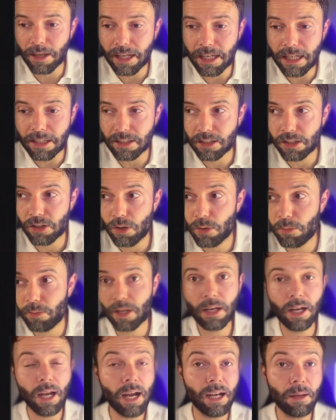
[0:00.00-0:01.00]
And let's assume
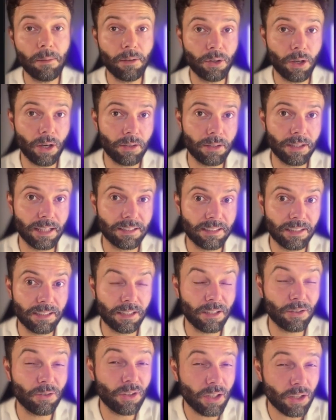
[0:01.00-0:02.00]
that I'm not
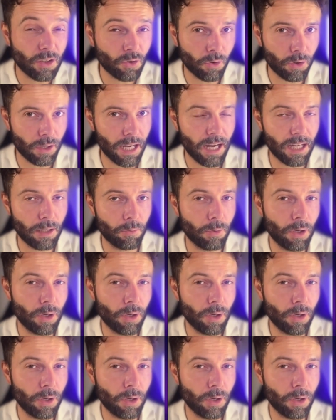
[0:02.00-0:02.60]
necessarily good at